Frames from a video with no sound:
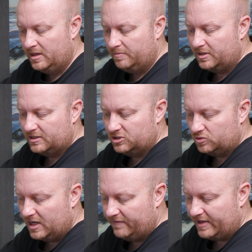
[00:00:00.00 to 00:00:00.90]
because the
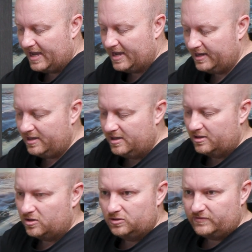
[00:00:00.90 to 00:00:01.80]
drive caddy
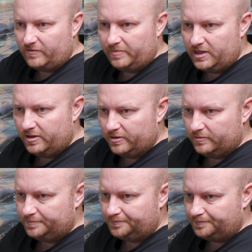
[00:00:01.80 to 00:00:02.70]
goes from here.